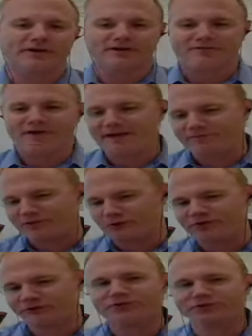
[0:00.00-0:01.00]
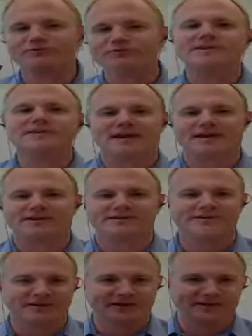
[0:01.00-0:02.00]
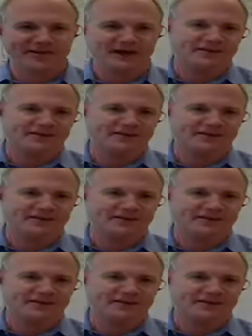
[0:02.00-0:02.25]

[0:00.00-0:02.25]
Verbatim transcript: If I have those three things, the, the,